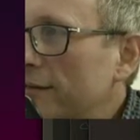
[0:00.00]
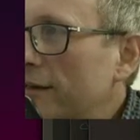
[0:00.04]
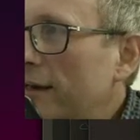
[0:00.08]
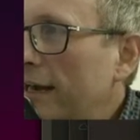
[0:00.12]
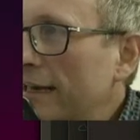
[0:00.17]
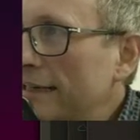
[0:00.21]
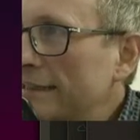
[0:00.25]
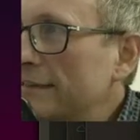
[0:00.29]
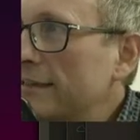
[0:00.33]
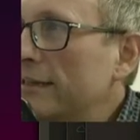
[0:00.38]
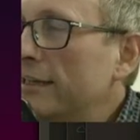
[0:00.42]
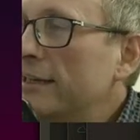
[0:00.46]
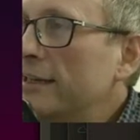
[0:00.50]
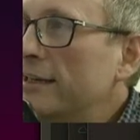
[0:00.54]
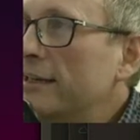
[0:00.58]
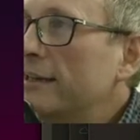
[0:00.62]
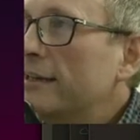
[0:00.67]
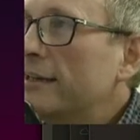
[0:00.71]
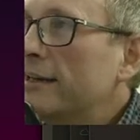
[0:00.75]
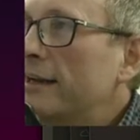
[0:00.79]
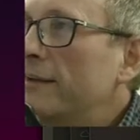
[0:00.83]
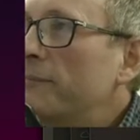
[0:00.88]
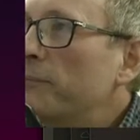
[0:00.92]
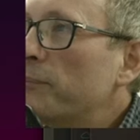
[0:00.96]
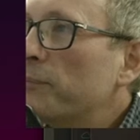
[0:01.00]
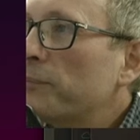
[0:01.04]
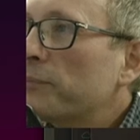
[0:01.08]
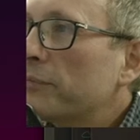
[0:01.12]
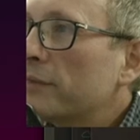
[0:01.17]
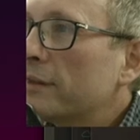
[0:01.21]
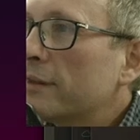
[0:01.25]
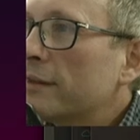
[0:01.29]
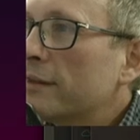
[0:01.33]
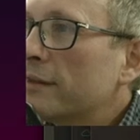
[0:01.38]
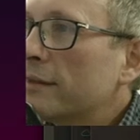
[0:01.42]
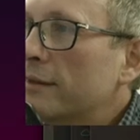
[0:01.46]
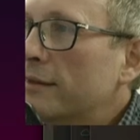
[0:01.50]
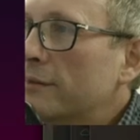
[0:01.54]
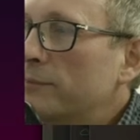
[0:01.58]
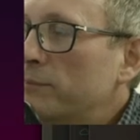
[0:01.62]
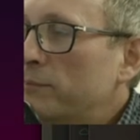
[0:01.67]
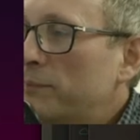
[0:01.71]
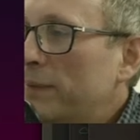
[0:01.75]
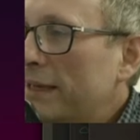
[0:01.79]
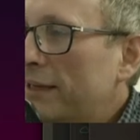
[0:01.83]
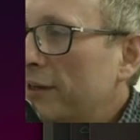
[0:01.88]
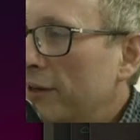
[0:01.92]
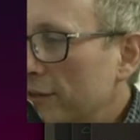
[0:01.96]
I
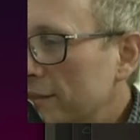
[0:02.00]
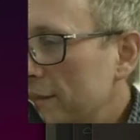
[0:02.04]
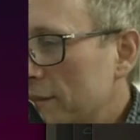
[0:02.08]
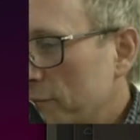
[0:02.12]
because